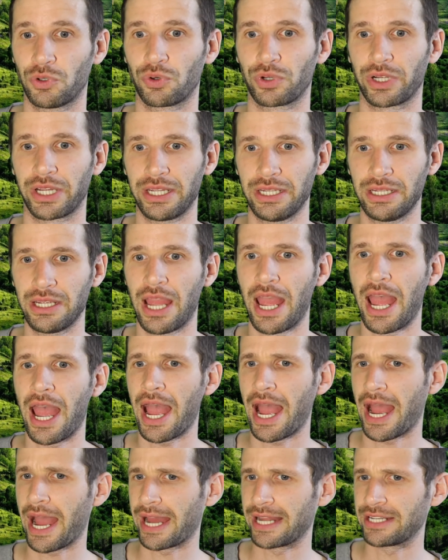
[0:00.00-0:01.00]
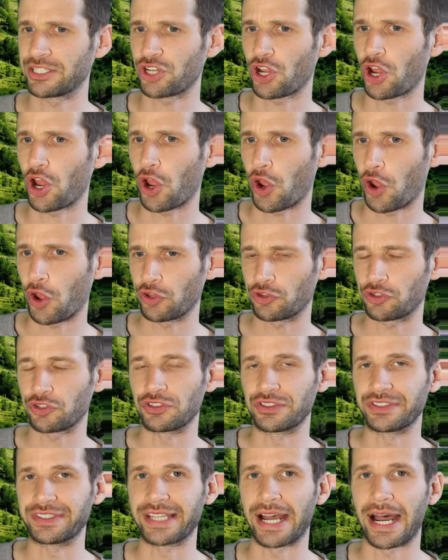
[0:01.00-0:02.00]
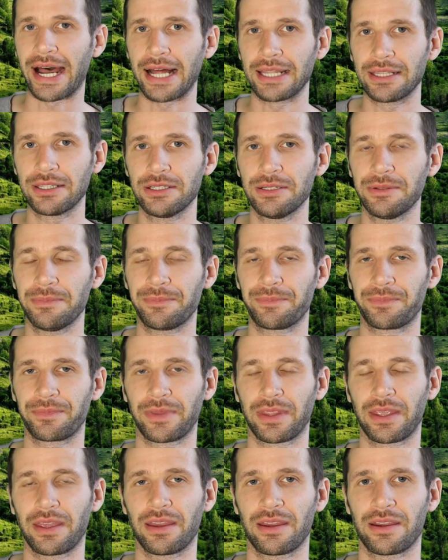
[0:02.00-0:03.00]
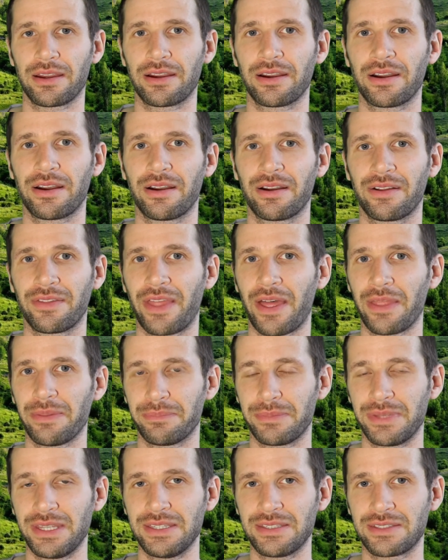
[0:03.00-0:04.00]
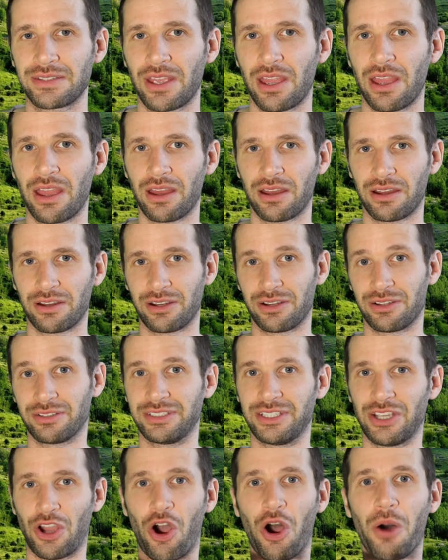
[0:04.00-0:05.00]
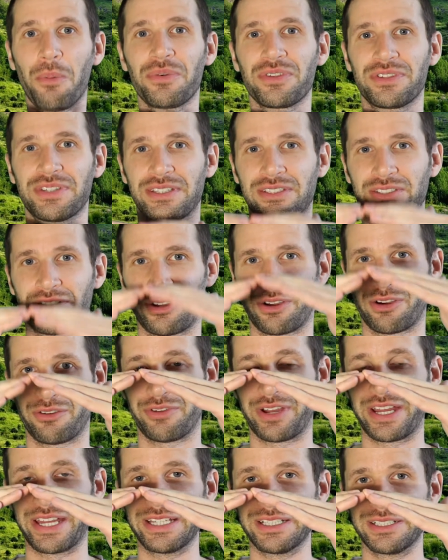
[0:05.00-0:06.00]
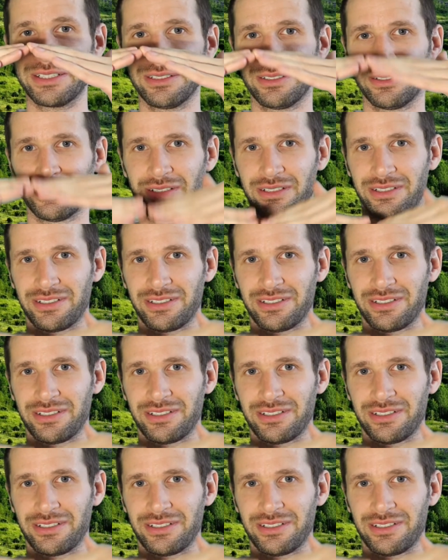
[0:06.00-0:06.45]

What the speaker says: Okay. And uit den Dale, that means the opposite of a hill.